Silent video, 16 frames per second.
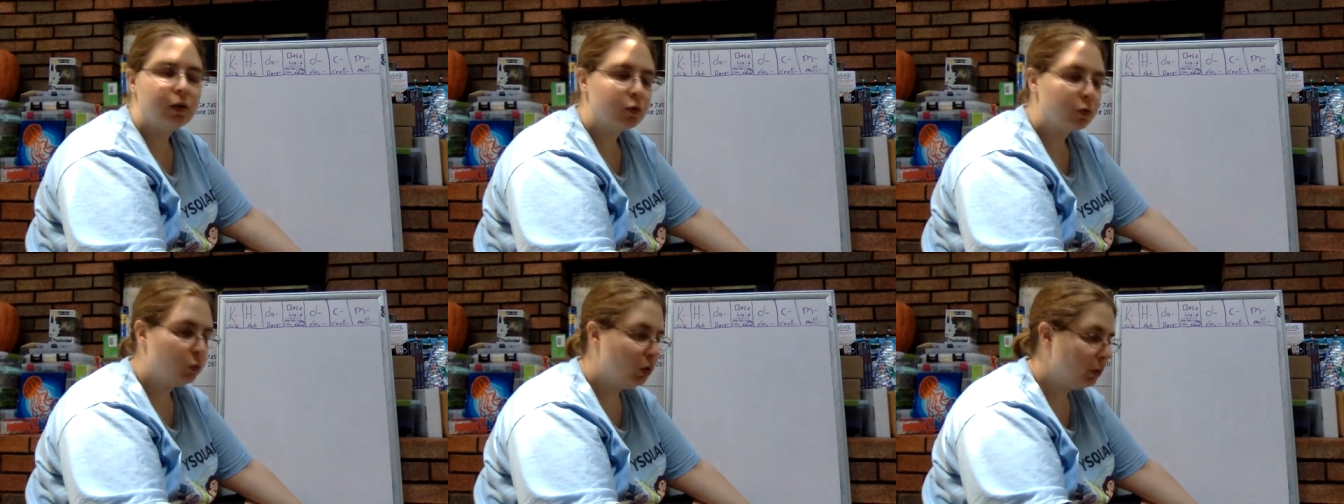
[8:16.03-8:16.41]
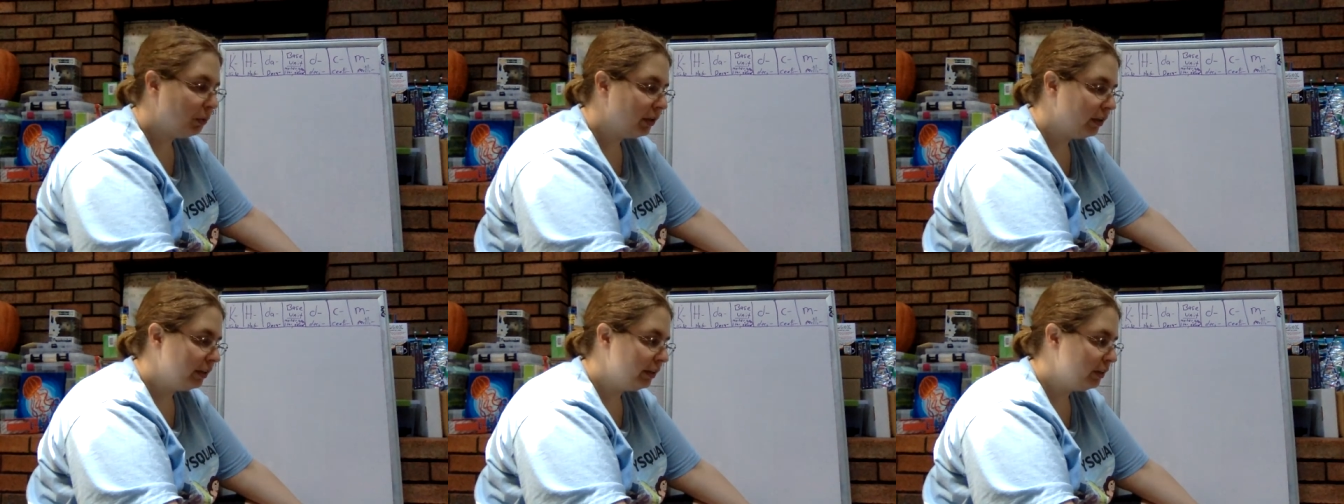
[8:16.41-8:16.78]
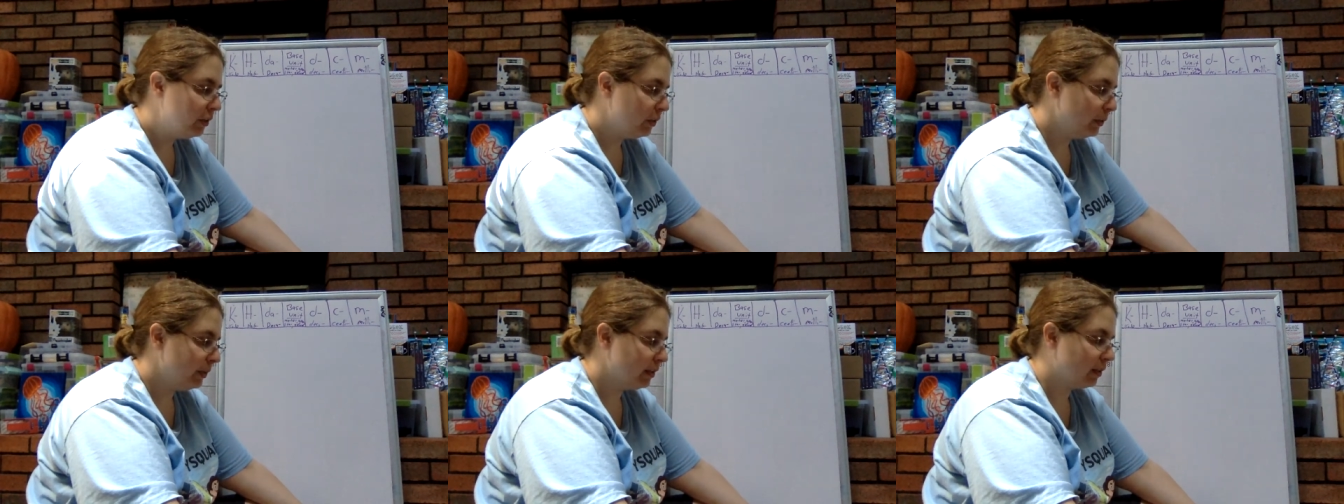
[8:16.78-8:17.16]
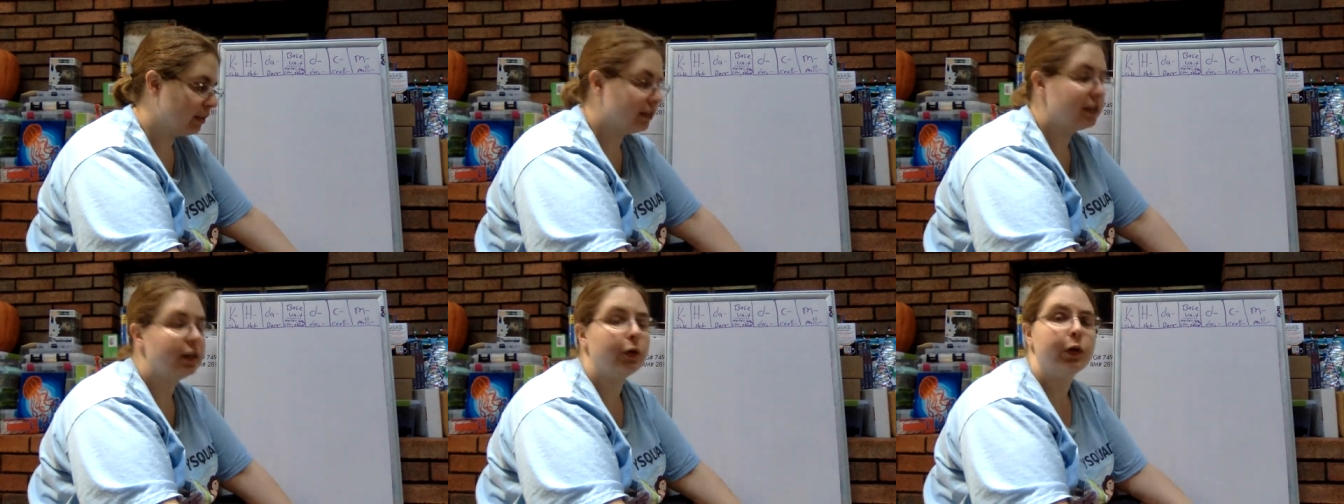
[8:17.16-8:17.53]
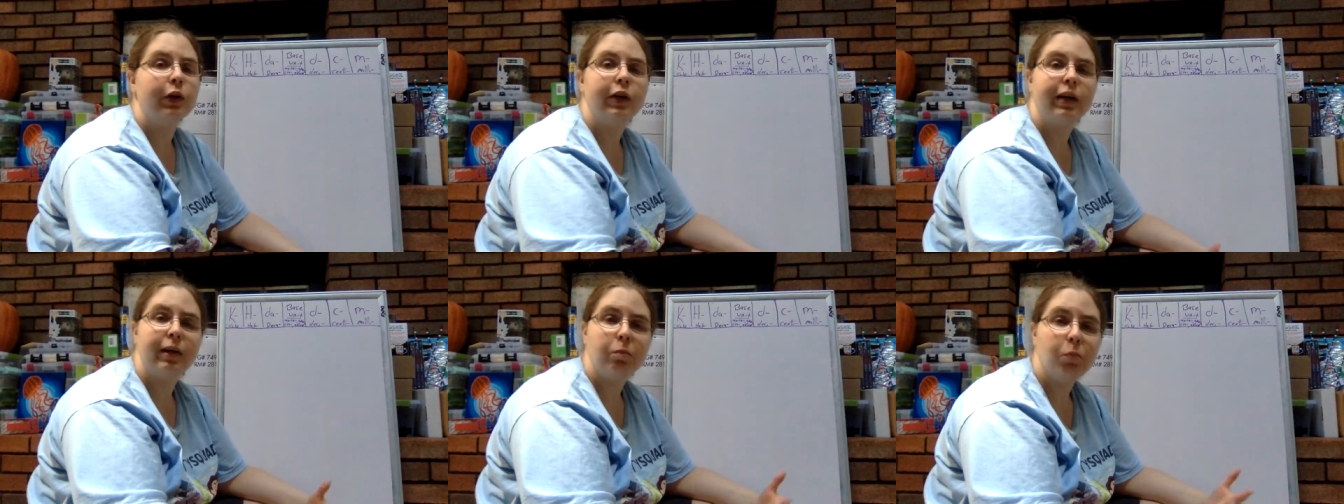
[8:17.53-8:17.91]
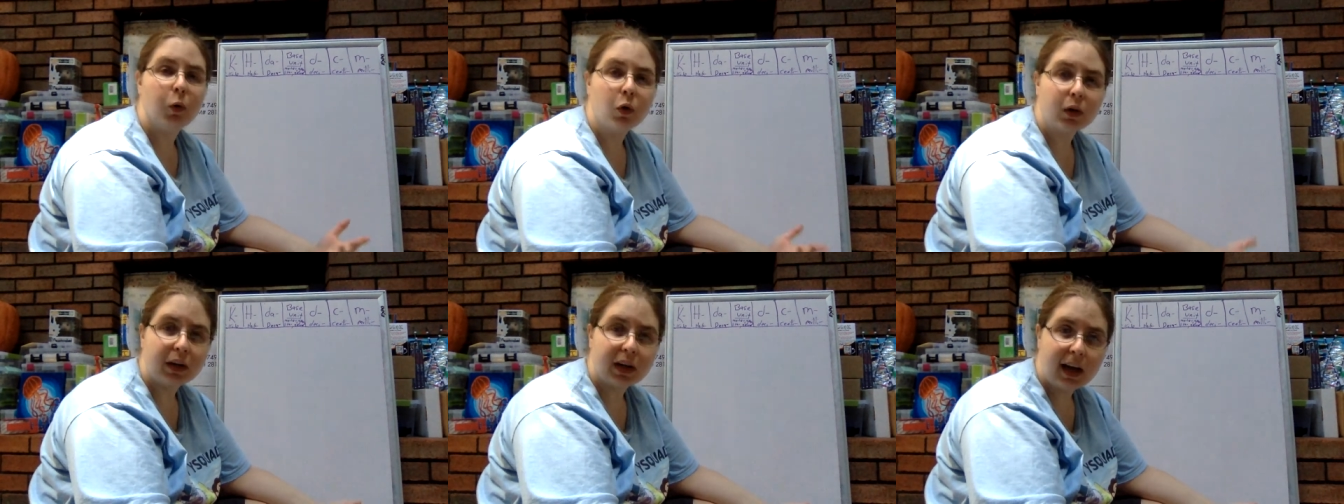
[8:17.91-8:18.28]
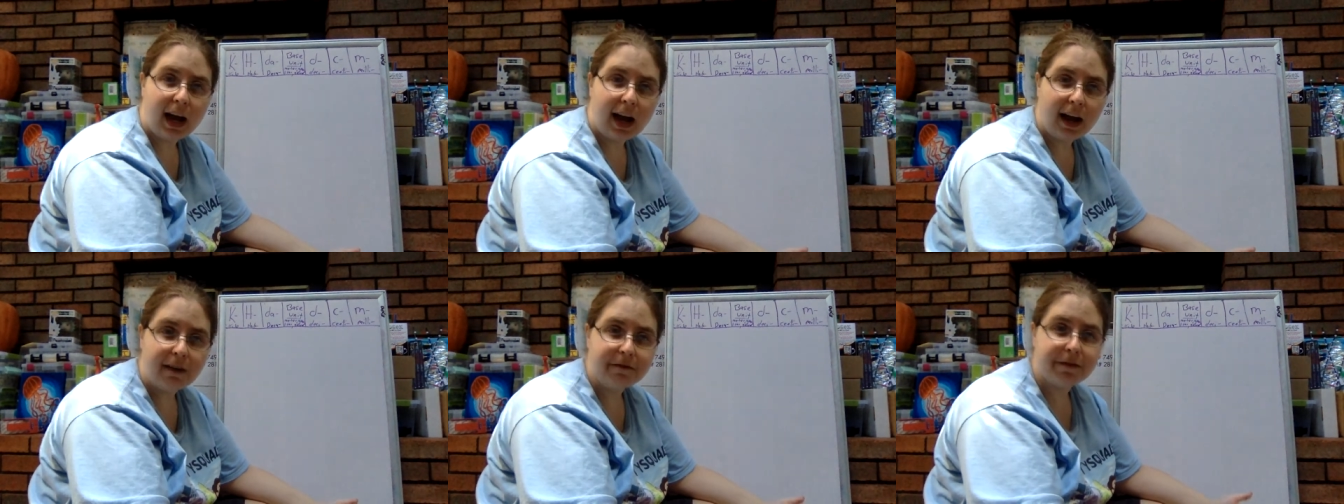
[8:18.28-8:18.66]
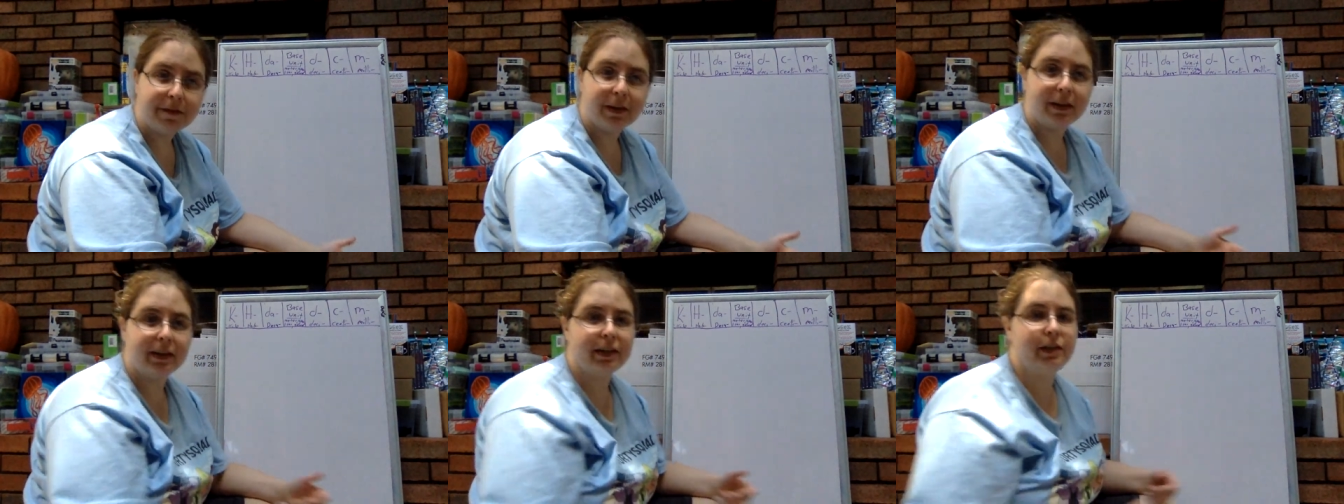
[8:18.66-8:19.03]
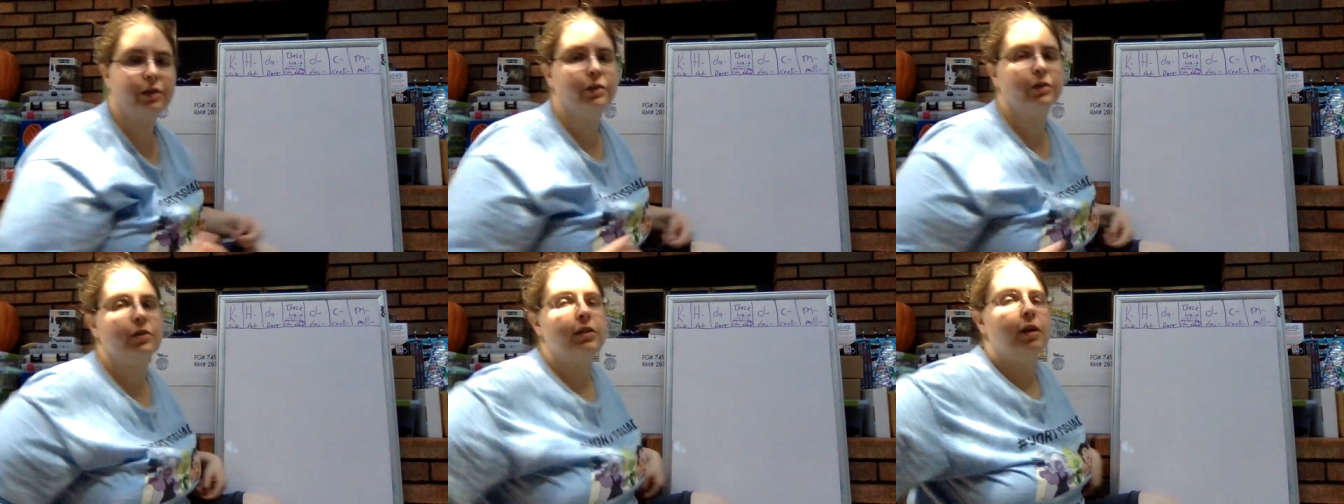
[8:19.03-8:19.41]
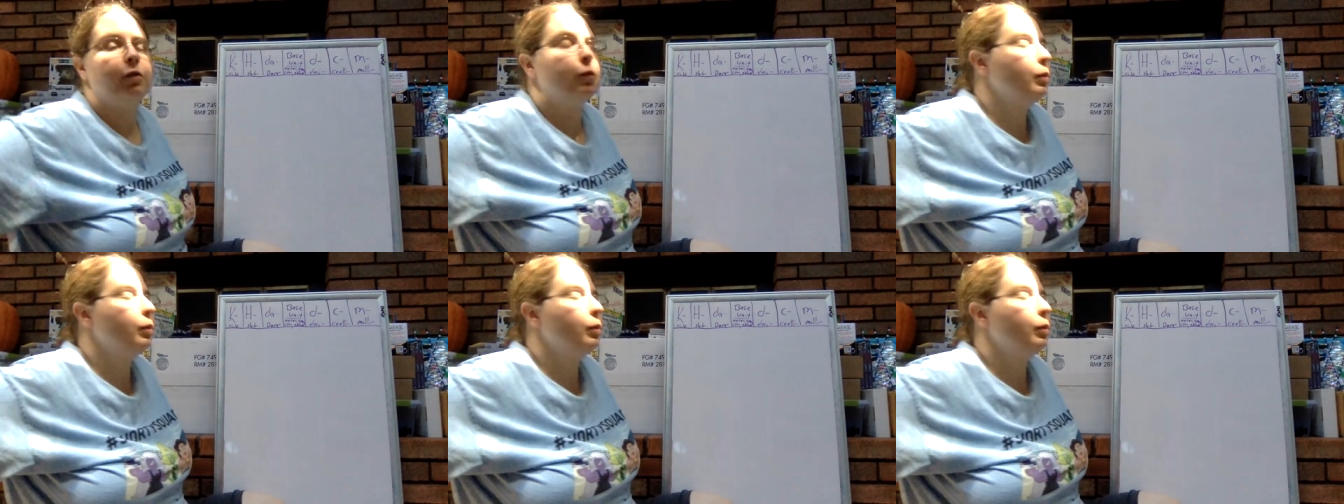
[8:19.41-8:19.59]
So what we're going to do is until you get more confident in yourself,